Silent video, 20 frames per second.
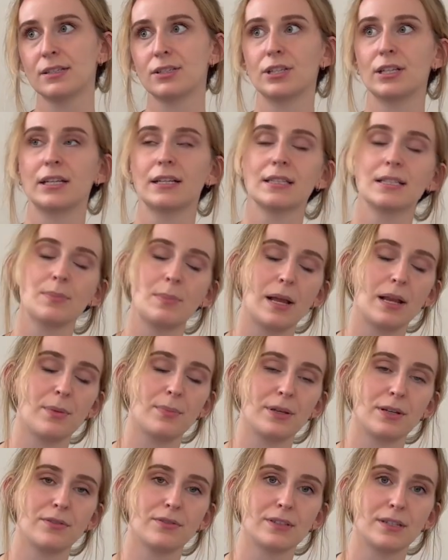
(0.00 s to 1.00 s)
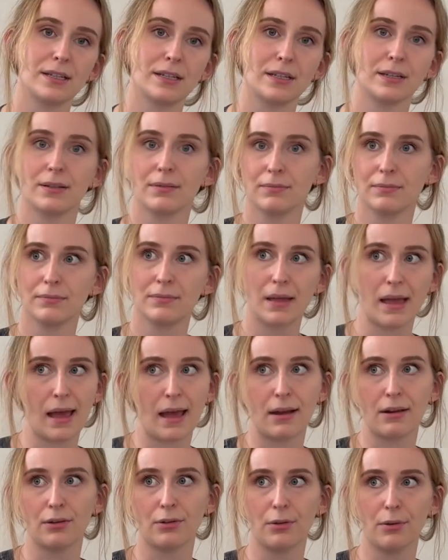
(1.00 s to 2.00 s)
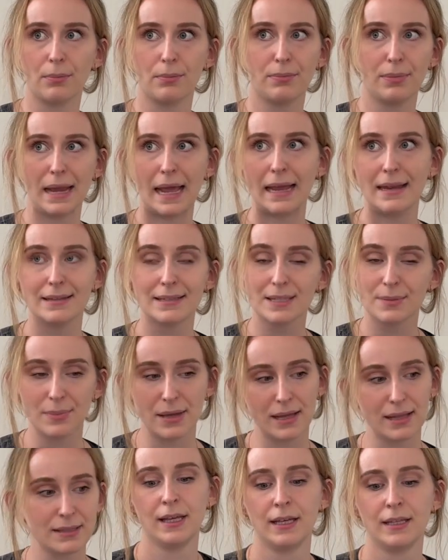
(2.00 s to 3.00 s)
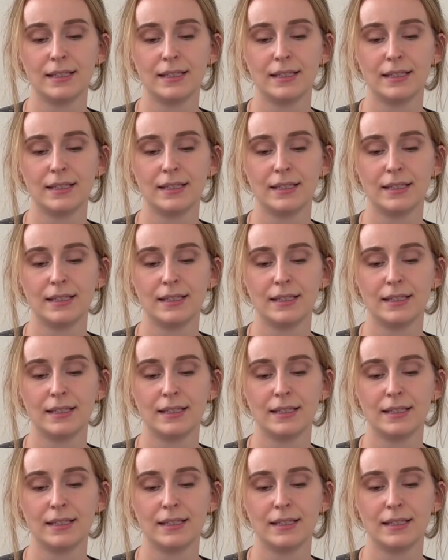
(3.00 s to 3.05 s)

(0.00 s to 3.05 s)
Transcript: she can smell a bit of the plane smells.